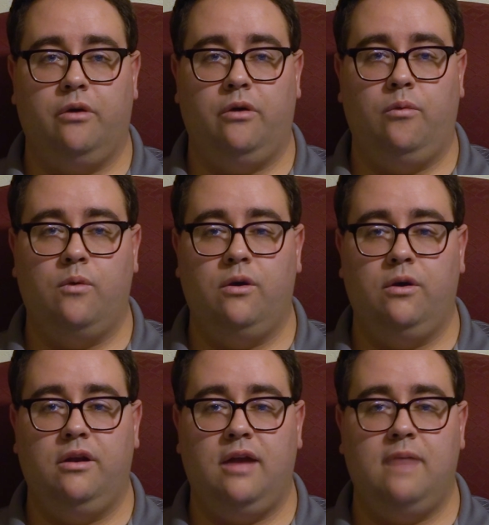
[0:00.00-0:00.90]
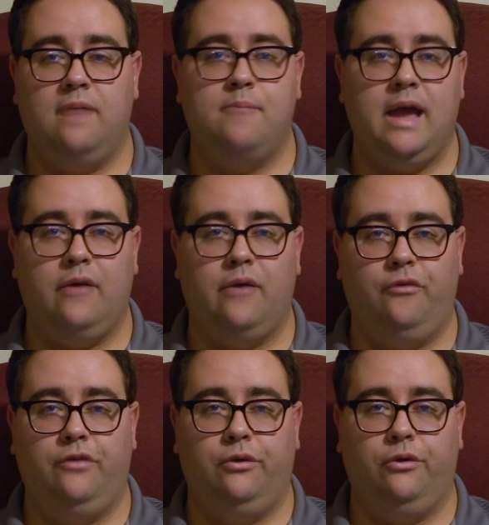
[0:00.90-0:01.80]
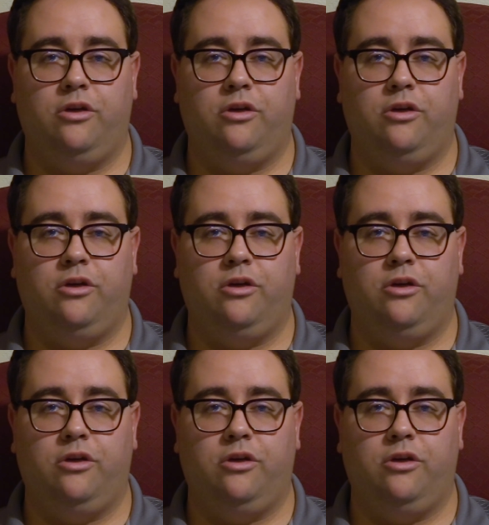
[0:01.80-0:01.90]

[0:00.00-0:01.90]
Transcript: awarded a battlefield